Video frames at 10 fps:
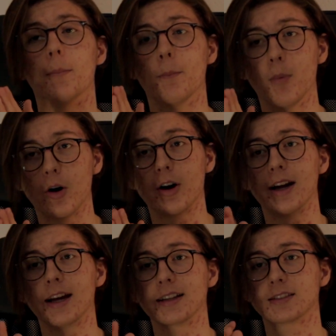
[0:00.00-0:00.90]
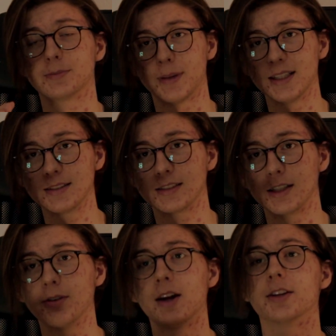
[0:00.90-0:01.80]
more
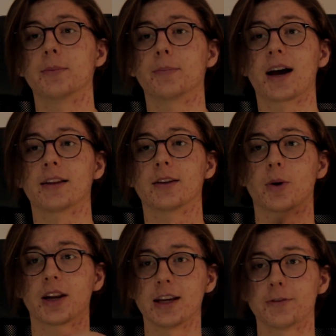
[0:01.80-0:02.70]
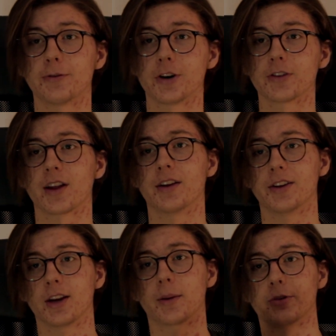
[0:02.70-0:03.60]
expensive than buying the 180 first and
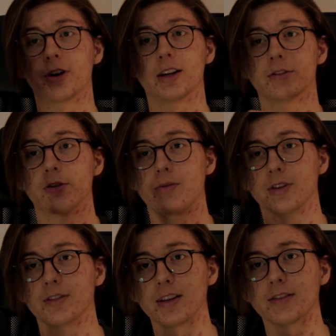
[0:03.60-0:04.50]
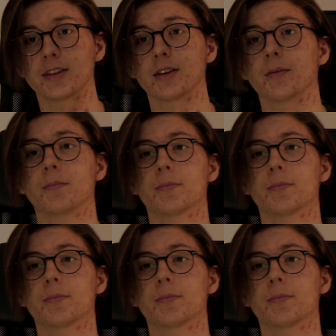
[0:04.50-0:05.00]
then upgrading to 360.